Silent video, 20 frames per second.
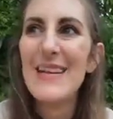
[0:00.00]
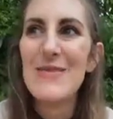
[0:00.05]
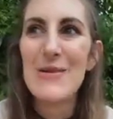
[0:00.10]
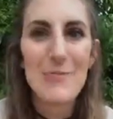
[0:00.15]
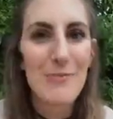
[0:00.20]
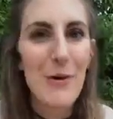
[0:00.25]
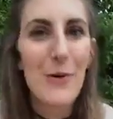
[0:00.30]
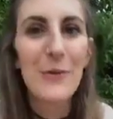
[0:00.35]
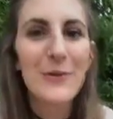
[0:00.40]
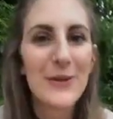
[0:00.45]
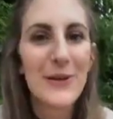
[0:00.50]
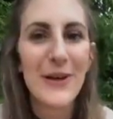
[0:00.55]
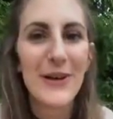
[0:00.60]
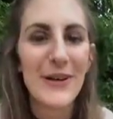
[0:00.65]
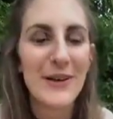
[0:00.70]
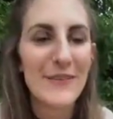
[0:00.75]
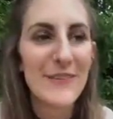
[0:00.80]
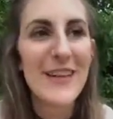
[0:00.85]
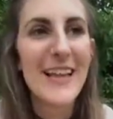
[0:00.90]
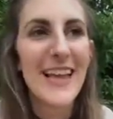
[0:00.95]
you're probably not
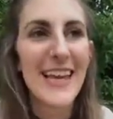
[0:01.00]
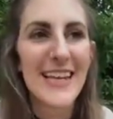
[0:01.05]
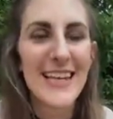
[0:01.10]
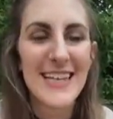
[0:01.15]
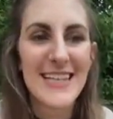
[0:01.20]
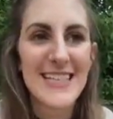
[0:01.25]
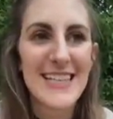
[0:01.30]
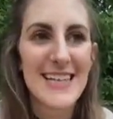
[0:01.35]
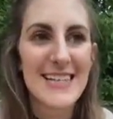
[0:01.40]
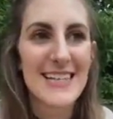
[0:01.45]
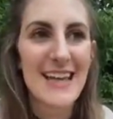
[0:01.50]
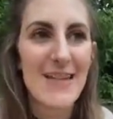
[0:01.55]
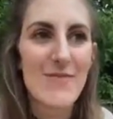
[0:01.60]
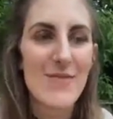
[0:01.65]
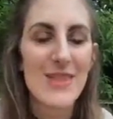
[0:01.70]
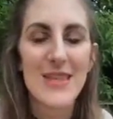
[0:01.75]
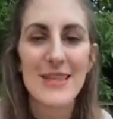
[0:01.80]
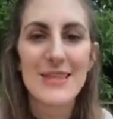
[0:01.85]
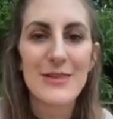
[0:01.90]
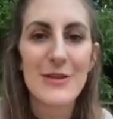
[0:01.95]
going to feel like it at 6
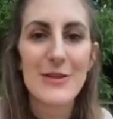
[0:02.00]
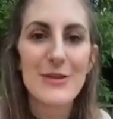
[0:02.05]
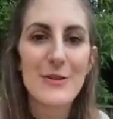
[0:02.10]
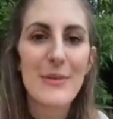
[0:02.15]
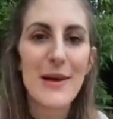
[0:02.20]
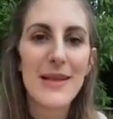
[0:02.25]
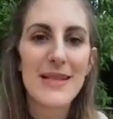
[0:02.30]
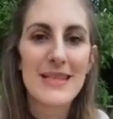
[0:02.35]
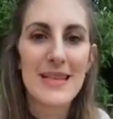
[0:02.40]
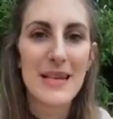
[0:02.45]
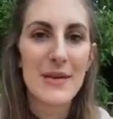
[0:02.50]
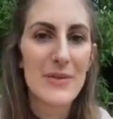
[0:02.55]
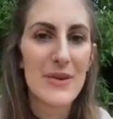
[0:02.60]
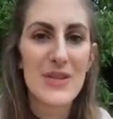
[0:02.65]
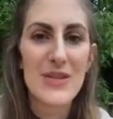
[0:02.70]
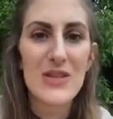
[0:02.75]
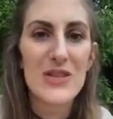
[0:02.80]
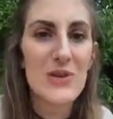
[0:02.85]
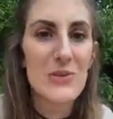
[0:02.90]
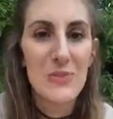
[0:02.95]
a.m. and the snooze button's going to be
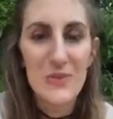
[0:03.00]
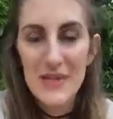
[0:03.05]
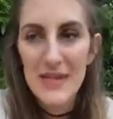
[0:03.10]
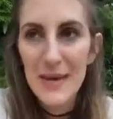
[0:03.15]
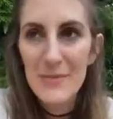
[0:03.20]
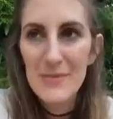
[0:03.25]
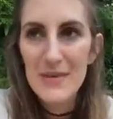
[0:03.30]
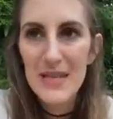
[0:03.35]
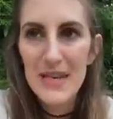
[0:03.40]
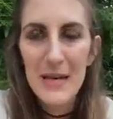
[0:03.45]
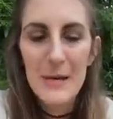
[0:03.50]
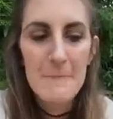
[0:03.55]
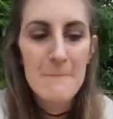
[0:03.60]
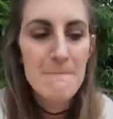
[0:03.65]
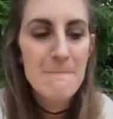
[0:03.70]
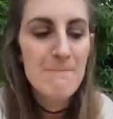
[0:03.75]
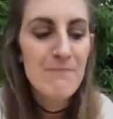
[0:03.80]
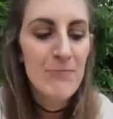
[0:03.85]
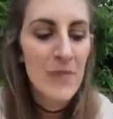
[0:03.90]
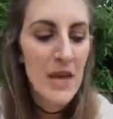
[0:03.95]
super tempting.
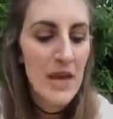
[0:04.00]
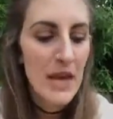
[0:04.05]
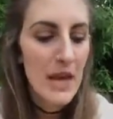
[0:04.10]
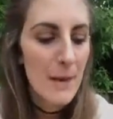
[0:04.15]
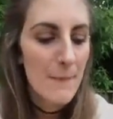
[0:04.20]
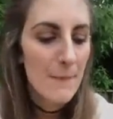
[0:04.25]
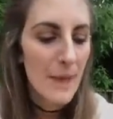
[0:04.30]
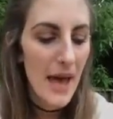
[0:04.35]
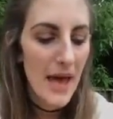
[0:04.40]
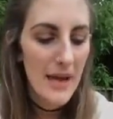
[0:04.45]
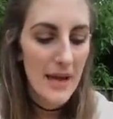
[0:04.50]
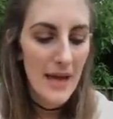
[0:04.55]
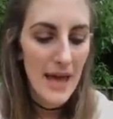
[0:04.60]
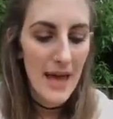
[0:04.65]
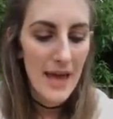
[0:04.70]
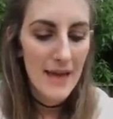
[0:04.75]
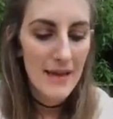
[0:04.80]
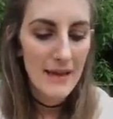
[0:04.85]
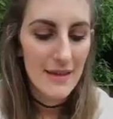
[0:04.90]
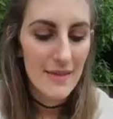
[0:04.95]
But
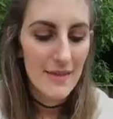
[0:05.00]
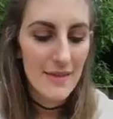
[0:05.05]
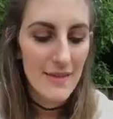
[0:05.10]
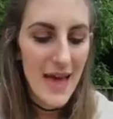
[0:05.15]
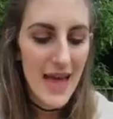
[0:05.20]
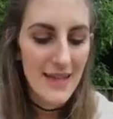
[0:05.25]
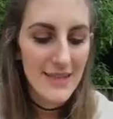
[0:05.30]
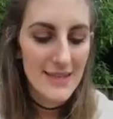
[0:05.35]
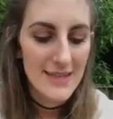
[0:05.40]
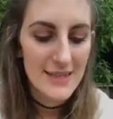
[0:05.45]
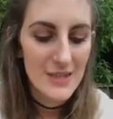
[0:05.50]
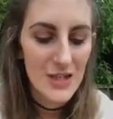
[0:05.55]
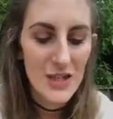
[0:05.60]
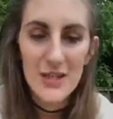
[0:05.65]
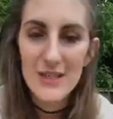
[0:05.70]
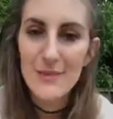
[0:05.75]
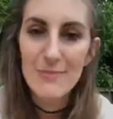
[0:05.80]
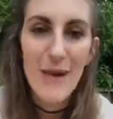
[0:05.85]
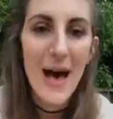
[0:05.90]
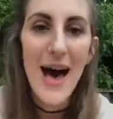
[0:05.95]
that's
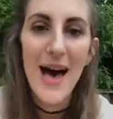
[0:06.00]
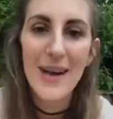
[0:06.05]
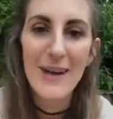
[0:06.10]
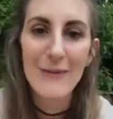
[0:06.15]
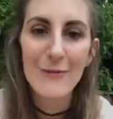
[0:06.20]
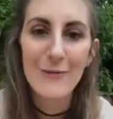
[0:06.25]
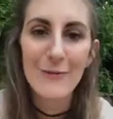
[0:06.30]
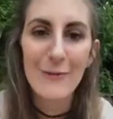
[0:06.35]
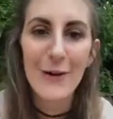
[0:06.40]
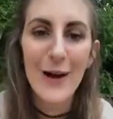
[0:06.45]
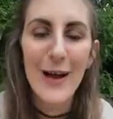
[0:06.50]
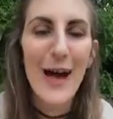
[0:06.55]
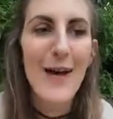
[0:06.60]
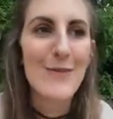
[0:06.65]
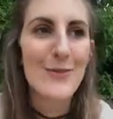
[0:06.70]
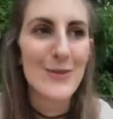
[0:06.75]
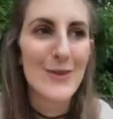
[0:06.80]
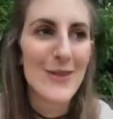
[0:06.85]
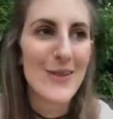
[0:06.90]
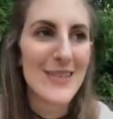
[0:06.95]
just part of what
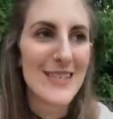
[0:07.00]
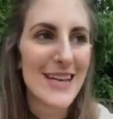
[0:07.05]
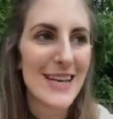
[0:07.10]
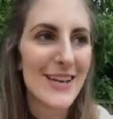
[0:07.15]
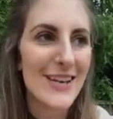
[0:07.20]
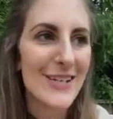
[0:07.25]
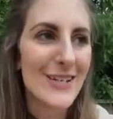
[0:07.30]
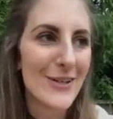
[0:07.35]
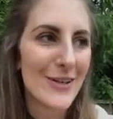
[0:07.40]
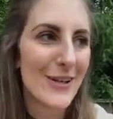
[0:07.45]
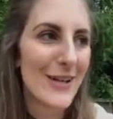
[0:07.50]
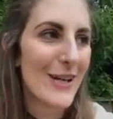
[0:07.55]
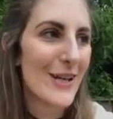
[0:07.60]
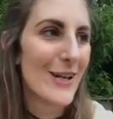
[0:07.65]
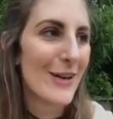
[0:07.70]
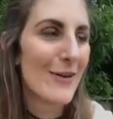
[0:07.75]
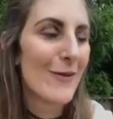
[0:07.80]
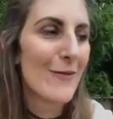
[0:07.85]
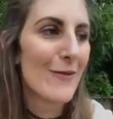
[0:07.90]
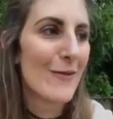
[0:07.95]
comes with the territory,
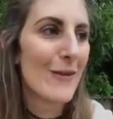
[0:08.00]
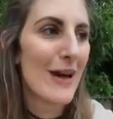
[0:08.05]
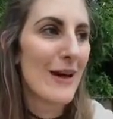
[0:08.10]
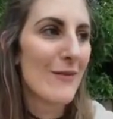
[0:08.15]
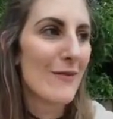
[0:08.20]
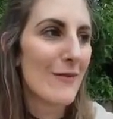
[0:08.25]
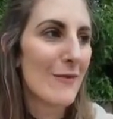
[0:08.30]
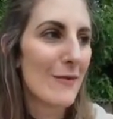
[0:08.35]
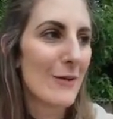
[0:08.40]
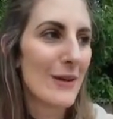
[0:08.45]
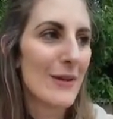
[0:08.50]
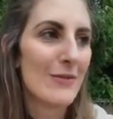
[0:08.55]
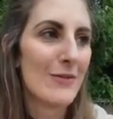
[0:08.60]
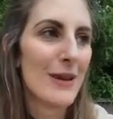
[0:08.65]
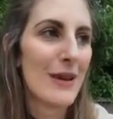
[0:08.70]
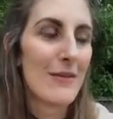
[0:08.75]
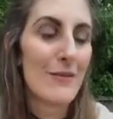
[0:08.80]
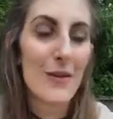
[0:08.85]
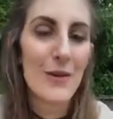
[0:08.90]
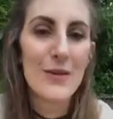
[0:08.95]

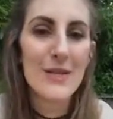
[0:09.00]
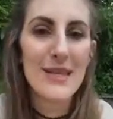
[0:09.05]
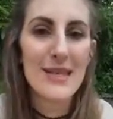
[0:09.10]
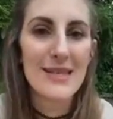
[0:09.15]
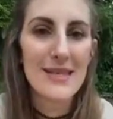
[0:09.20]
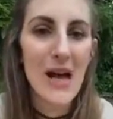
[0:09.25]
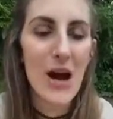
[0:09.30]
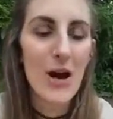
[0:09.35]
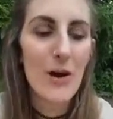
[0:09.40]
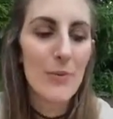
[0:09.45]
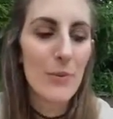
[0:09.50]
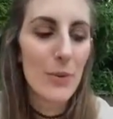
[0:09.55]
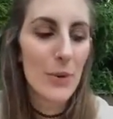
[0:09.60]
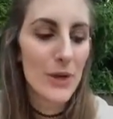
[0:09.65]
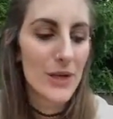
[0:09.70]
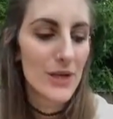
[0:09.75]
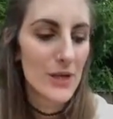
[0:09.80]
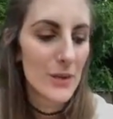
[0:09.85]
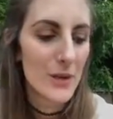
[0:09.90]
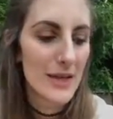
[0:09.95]
if those things are
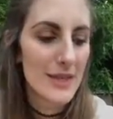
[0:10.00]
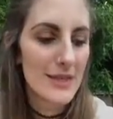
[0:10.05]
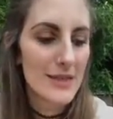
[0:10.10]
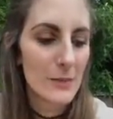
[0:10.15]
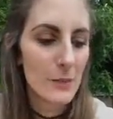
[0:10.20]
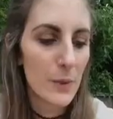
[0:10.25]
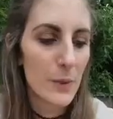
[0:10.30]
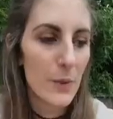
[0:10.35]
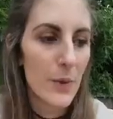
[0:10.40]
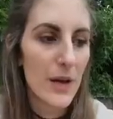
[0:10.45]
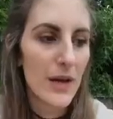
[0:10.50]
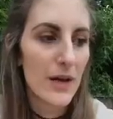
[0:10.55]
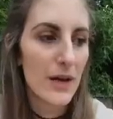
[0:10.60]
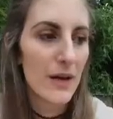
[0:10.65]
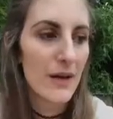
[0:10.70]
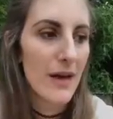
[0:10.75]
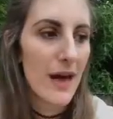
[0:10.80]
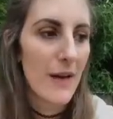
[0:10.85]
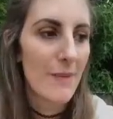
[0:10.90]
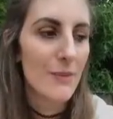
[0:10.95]
important to us and we want
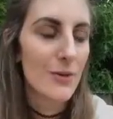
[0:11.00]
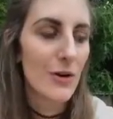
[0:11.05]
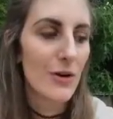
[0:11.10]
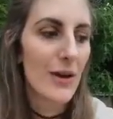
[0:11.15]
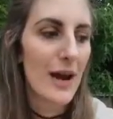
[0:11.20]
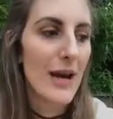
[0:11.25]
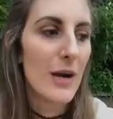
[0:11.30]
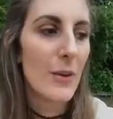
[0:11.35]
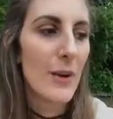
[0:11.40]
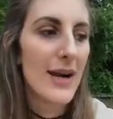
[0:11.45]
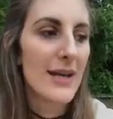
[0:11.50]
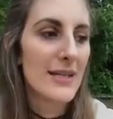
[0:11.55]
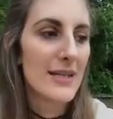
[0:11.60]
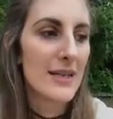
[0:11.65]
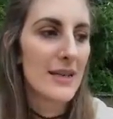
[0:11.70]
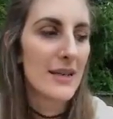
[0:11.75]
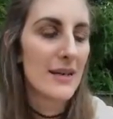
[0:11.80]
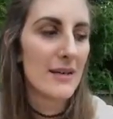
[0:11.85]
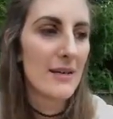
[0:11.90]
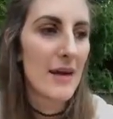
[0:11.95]
to create a way
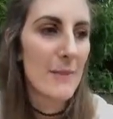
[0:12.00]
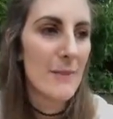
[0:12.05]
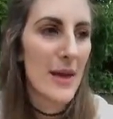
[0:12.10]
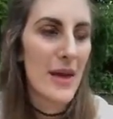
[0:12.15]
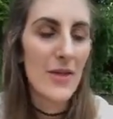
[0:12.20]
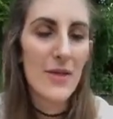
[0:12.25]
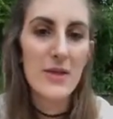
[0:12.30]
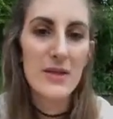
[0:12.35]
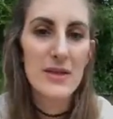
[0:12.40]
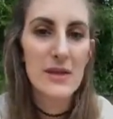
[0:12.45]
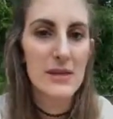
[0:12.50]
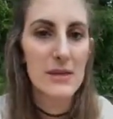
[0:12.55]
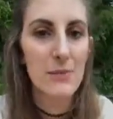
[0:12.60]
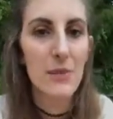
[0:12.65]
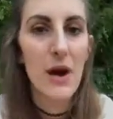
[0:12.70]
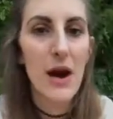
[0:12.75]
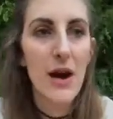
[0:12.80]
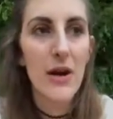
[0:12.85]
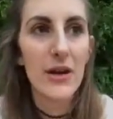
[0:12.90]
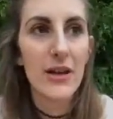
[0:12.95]
to make those things a
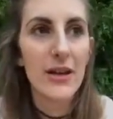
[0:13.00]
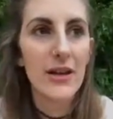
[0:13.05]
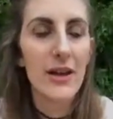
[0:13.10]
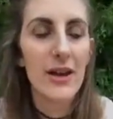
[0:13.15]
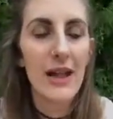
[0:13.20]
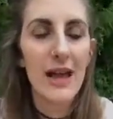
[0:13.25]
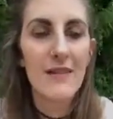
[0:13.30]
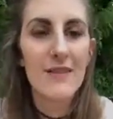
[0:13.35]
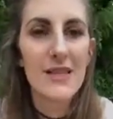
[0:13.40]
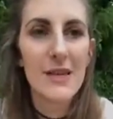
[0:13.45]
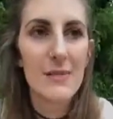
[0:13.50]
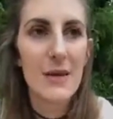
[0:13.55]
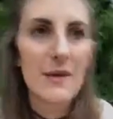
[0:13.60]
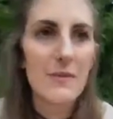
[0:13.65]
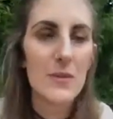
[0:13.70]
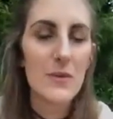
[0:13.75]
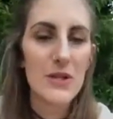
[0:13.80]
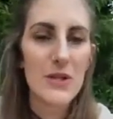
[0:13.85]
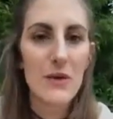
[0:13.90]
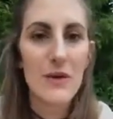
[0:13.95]
priority in our life,
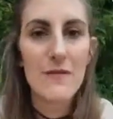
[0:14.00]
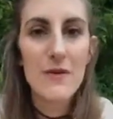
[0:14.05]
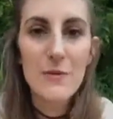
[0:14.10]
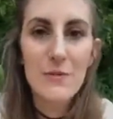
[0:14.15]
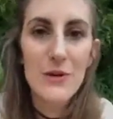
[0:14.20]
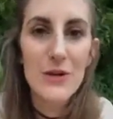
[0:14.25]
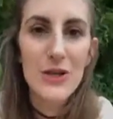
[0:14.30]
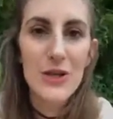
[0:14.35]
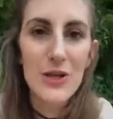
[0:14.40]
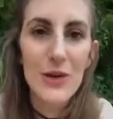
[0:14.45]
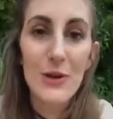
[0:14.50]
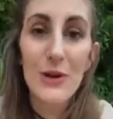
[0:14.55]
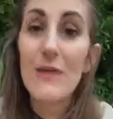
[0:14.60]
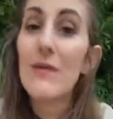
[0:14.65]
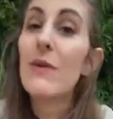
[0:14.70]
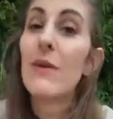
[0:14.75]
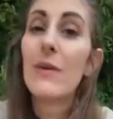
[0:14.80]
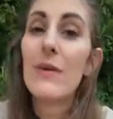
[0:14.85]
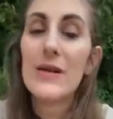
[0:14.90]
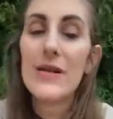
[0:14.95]
sometimes we do have to push through
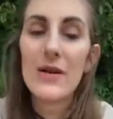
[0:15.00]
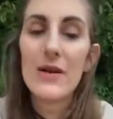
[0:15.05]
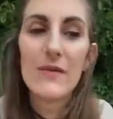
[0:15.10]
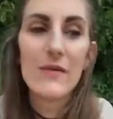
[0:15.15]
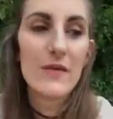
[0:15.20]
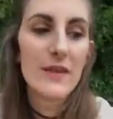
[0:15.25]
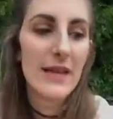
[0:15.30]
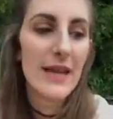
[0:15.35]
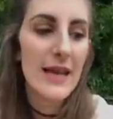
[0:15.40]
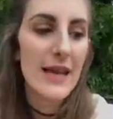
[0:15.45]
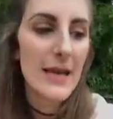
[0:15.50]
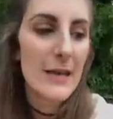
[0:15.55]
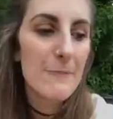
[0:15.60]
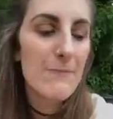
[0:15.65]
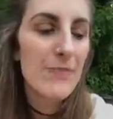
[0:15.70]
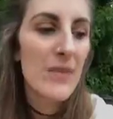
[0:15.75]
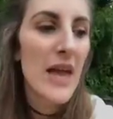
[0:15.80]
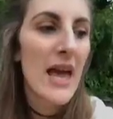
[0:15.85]
even when we don't feel like it.